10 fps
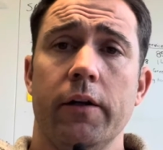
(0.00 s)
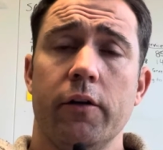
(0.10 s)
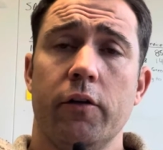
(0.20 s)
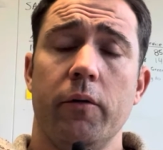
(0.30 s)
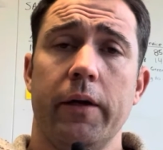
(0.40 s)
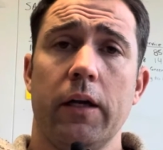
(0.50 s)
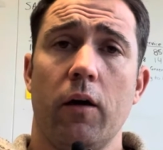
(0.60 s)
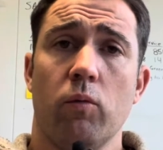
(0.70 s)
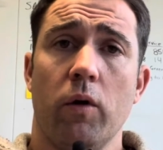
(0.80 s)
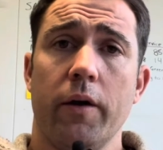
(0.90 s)
you're doing
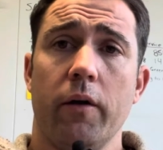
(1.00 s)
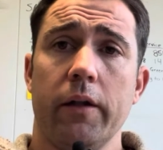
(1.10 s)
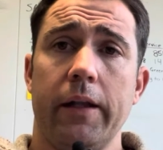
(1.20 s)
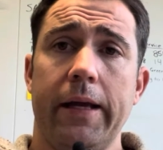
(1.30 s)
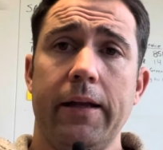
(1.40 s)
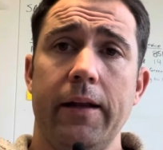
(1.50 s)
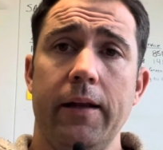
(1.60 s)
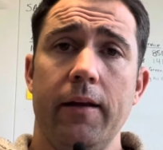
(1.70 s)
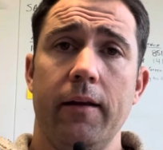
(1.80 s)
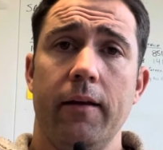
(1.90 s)
run-on
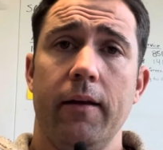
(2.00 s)
landing,